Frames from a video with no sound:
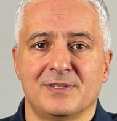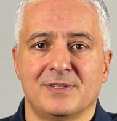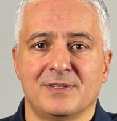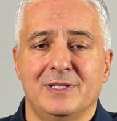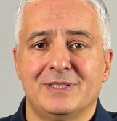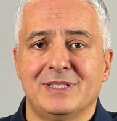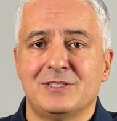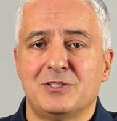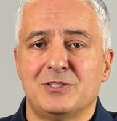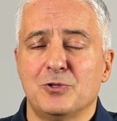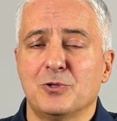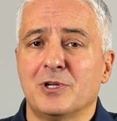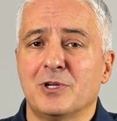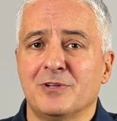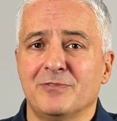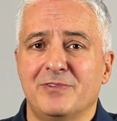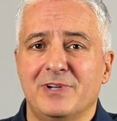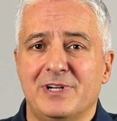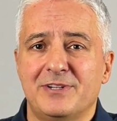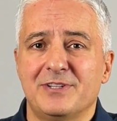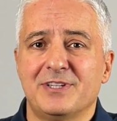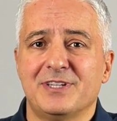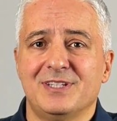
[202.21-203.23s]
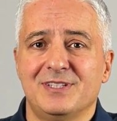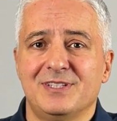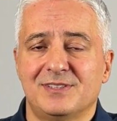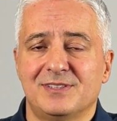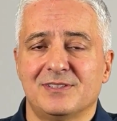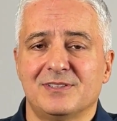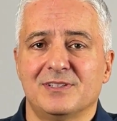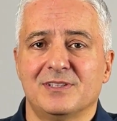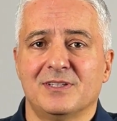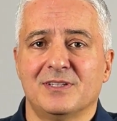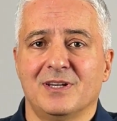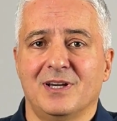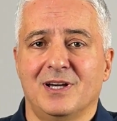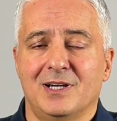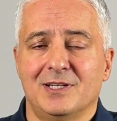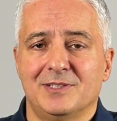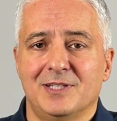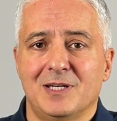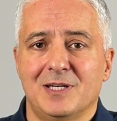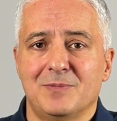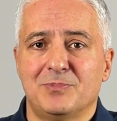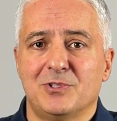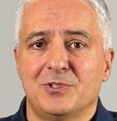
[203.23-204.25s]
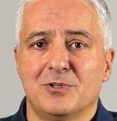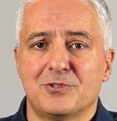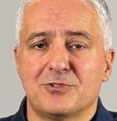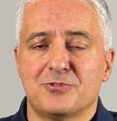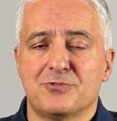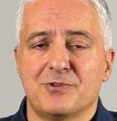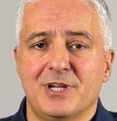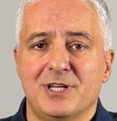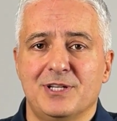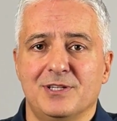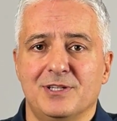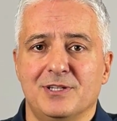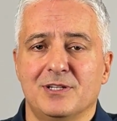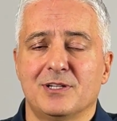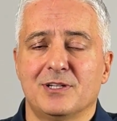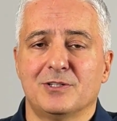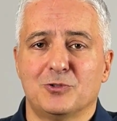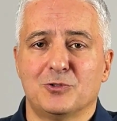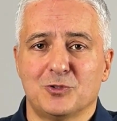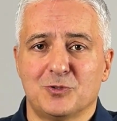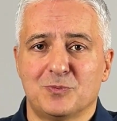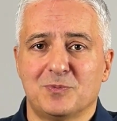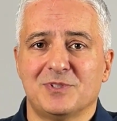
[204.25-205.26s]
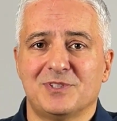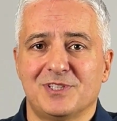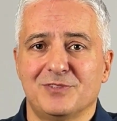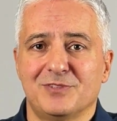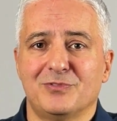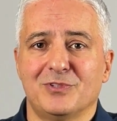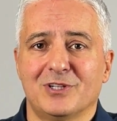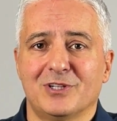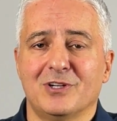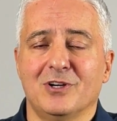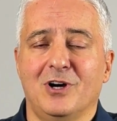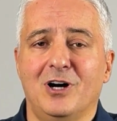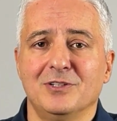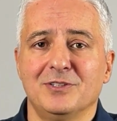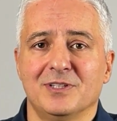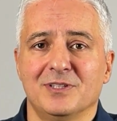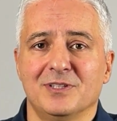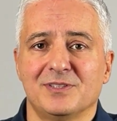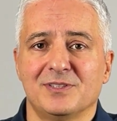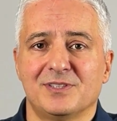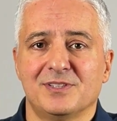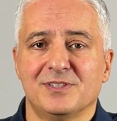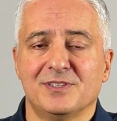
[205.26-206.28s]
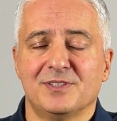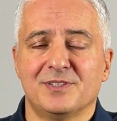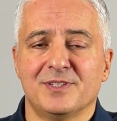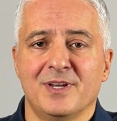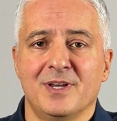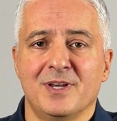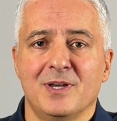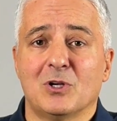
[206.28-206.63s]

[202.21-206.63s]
and that you can very easily adapt your training to specific audiences,